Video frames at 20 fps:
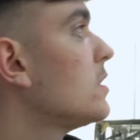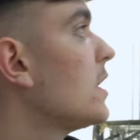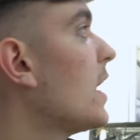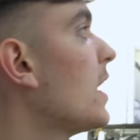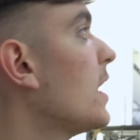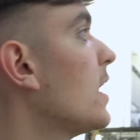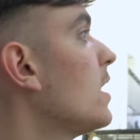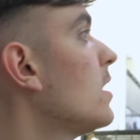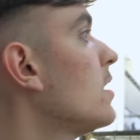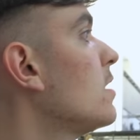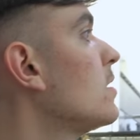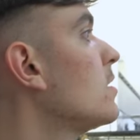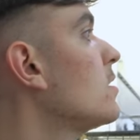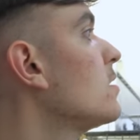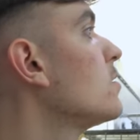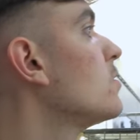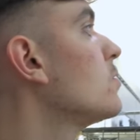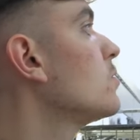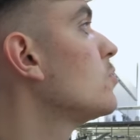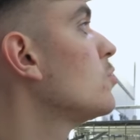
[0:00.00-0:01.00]
Terry,
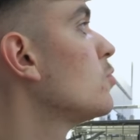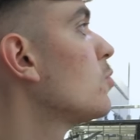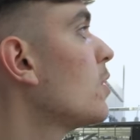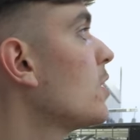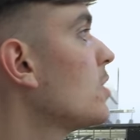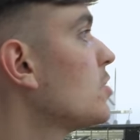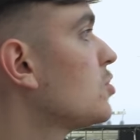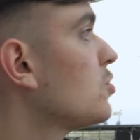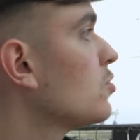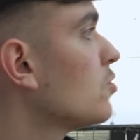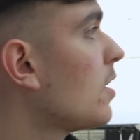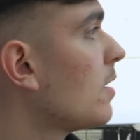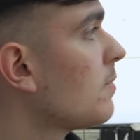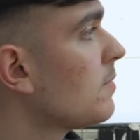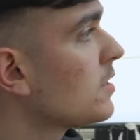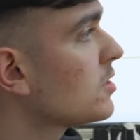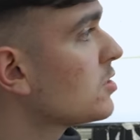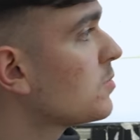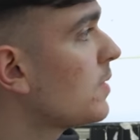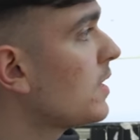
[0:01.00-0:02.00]
you want to show him
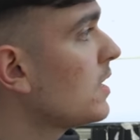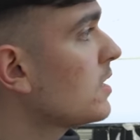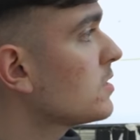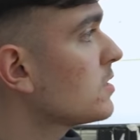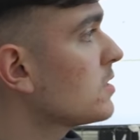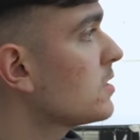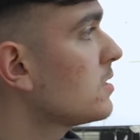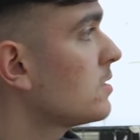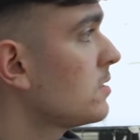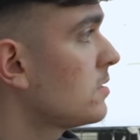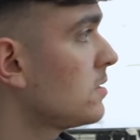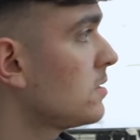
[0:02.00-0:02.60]
this space?